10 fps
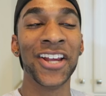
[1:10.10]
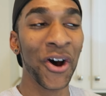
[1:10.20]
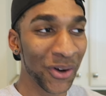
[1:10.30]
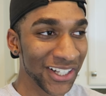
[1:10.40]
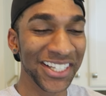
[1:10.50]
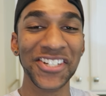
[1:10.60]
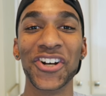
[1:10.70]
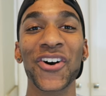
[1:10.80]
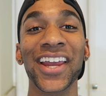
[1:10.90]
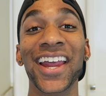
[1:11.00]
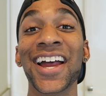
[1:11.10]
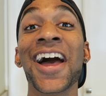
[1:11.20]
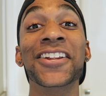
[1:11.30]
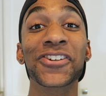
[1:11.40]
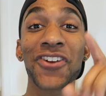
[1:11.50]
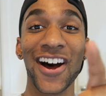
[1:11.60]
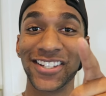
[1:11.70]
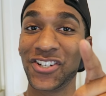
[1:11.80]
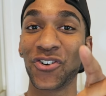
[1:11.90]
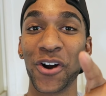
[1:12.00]
Totally joking. Do not
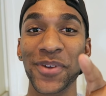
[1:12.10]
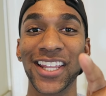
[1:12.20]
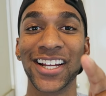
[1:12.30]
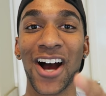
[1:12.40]
destroy me in the